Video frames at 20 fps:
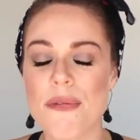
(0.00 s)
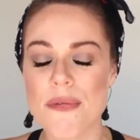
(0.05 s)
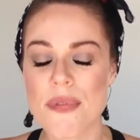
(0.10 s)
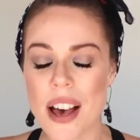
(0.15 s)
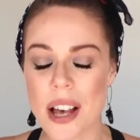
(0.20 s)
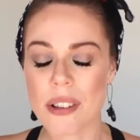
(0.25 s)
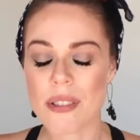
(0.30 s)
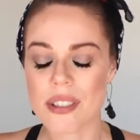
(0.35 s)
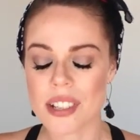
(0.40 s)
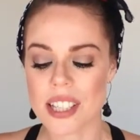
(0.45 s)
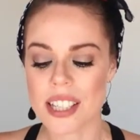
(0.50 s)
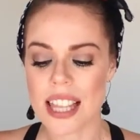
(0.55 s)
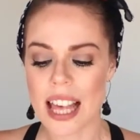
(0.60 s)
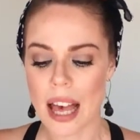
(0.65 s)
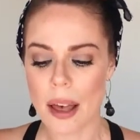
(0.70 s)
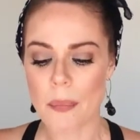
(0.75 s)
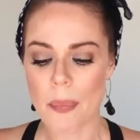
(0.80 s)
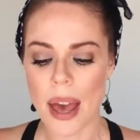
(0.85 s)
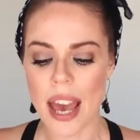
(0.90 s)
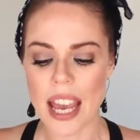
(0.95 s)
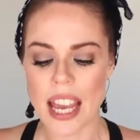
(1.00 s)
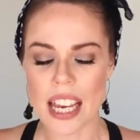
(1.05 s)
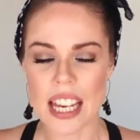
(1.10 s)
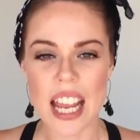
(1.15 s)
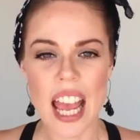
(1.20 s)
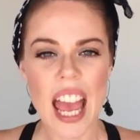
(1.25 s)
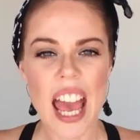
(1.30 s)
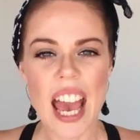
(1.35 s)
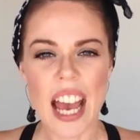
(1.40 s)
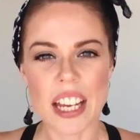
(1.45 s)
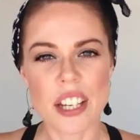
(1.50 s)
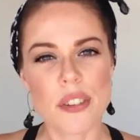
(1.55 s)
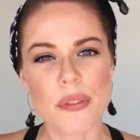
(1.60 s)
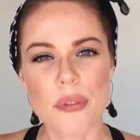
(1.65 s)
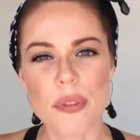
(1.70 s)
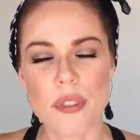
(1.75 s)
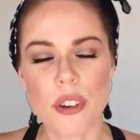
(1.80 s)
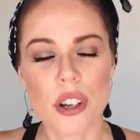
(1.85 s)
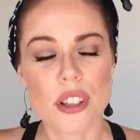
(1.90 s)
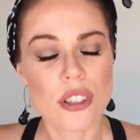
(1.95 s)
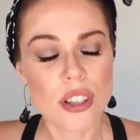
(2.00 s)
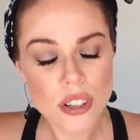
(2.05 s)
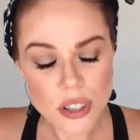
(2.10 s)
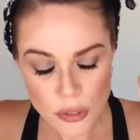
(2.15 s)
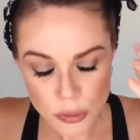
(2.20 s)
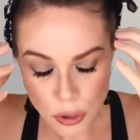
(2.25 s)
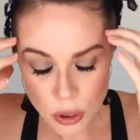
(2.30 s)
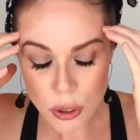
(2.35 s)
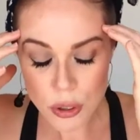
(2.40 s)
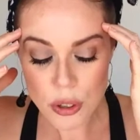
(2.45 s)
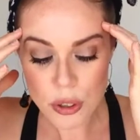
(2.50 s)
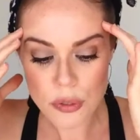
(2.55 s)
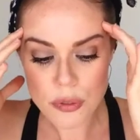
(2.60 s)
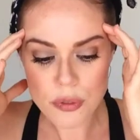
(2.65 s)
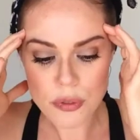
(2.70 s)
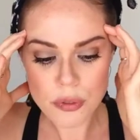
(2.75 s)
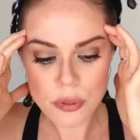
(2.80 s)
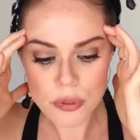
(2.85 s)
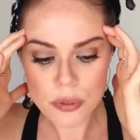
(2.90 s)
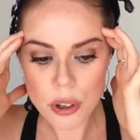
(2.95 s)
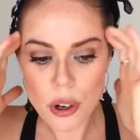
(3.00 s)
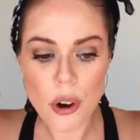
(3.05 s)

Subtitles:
felt that pain and you've